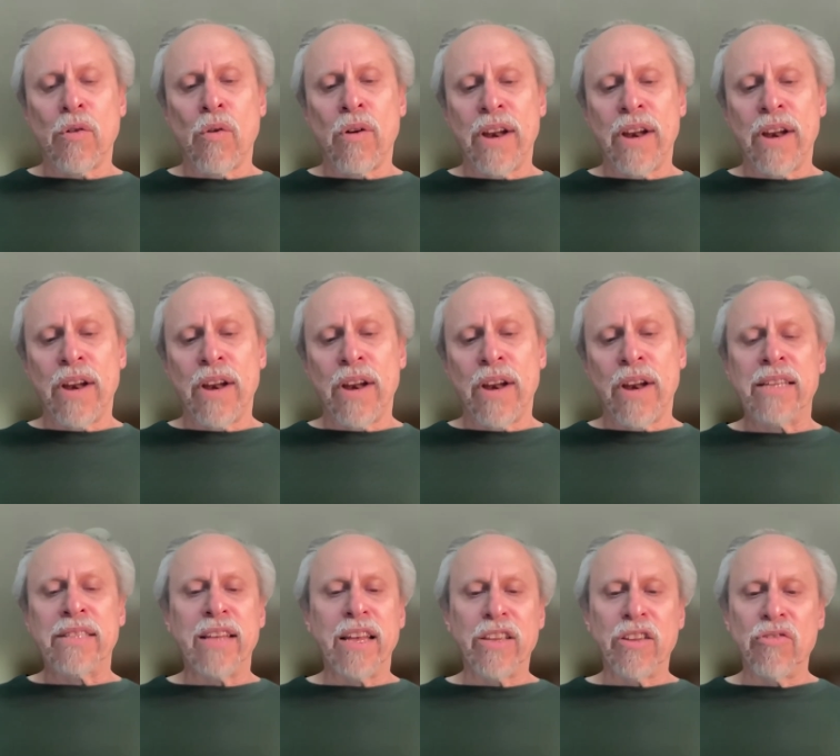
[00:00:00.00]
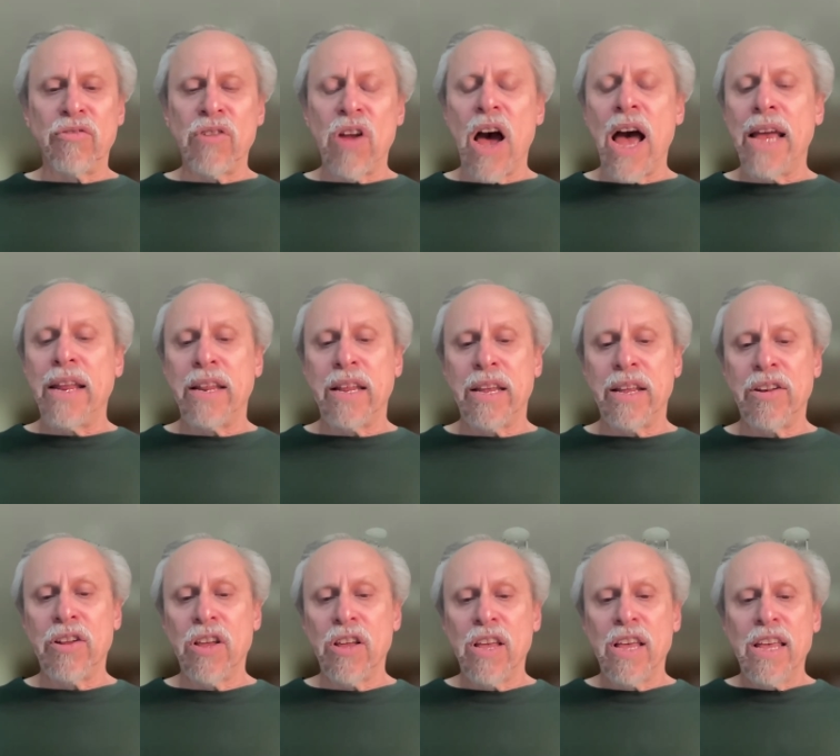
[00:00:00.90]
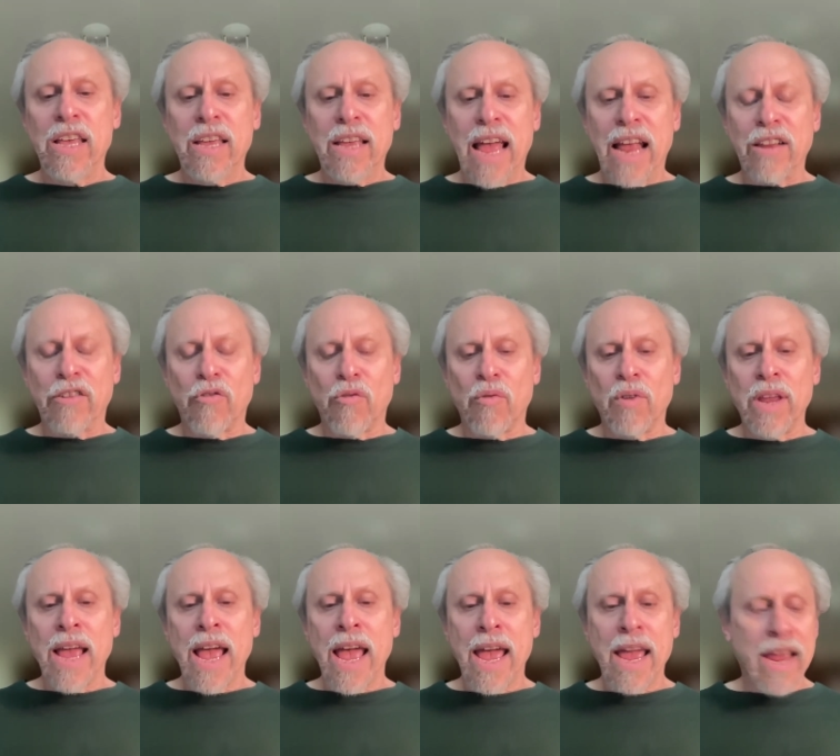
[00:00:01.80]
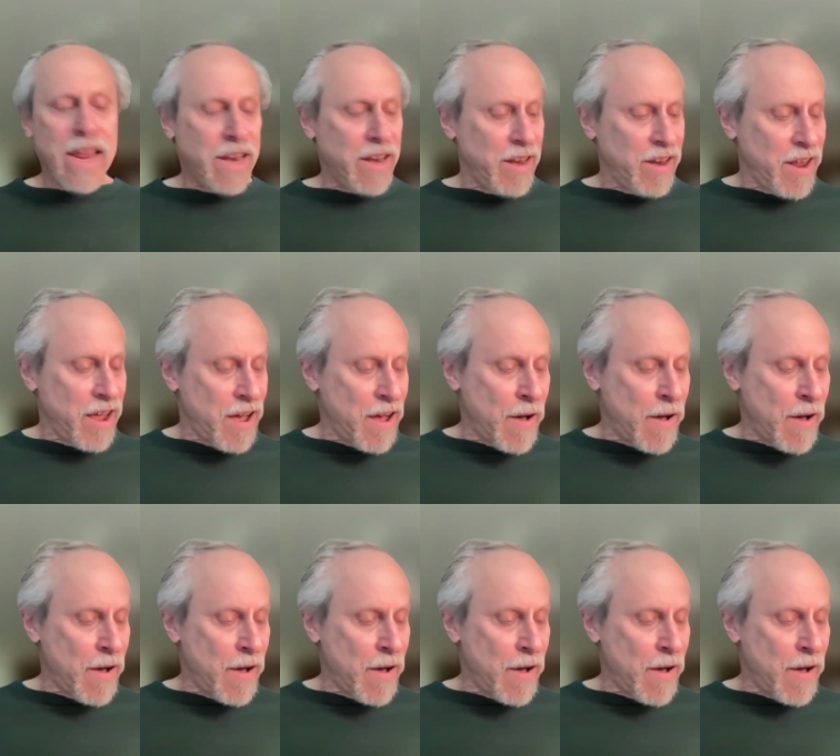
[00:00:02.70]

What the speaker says: or an airline like United can create